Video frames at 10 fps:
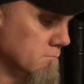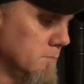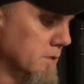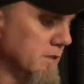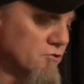
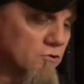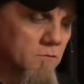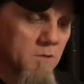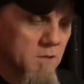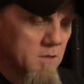with an intro
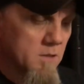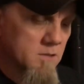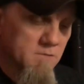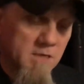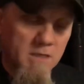
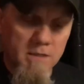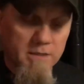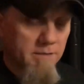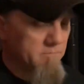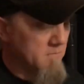as well.
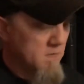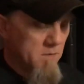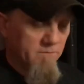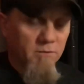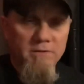Um,
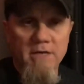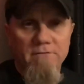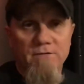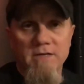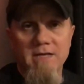but uh,
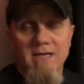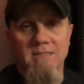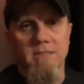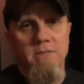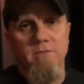
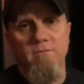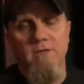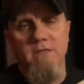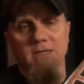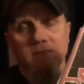fantastic,
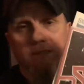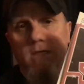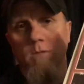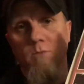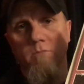fantastic
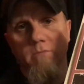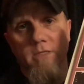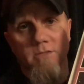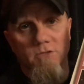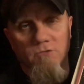album. Uh,
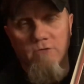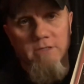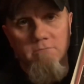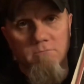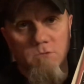it's just great,
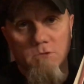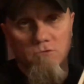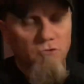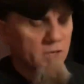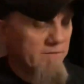good,
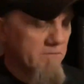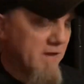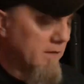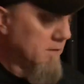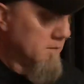good heavy
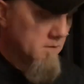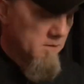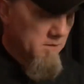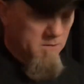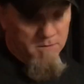metal
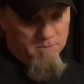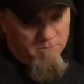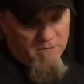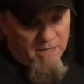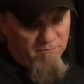
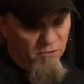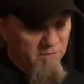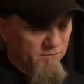yeah, brilliant